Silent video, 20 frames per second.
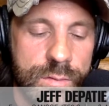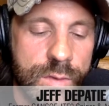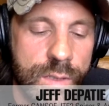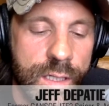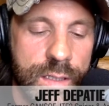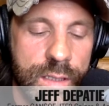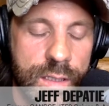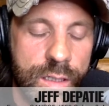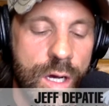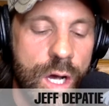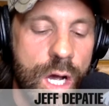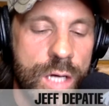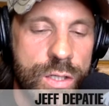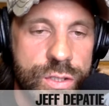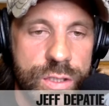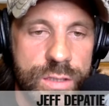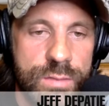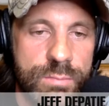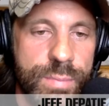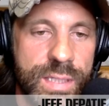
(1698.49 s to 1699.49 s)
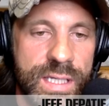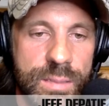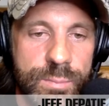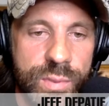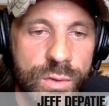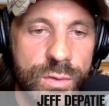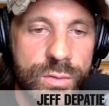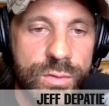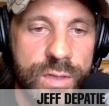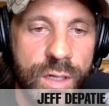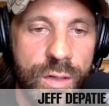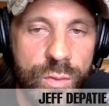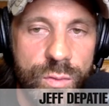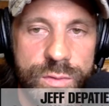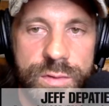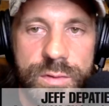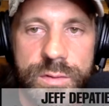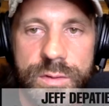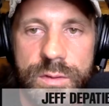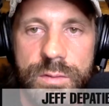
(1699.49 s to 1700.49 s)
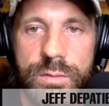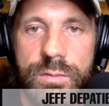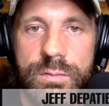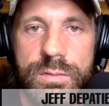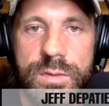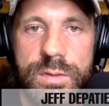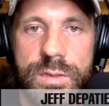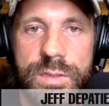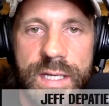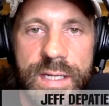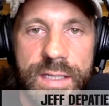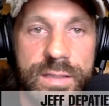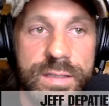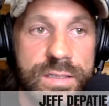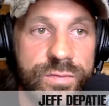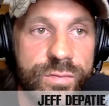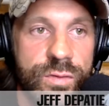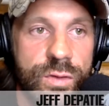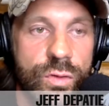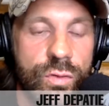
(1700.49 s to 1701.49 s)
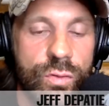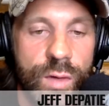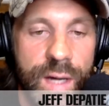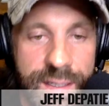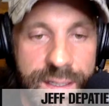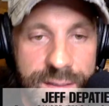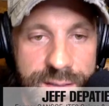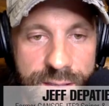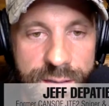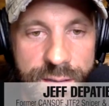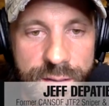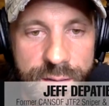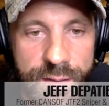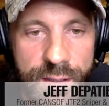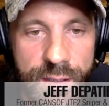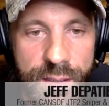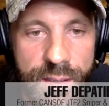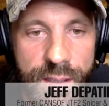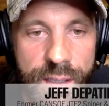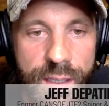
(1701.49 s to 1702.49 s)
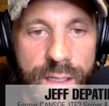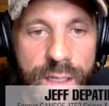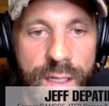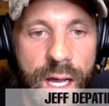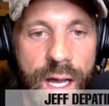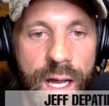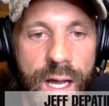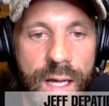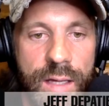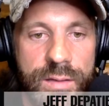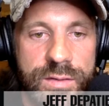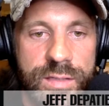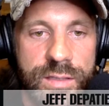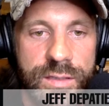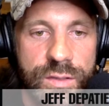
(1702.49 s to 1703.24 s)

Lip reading: kind of caution people, don't take this for granted. To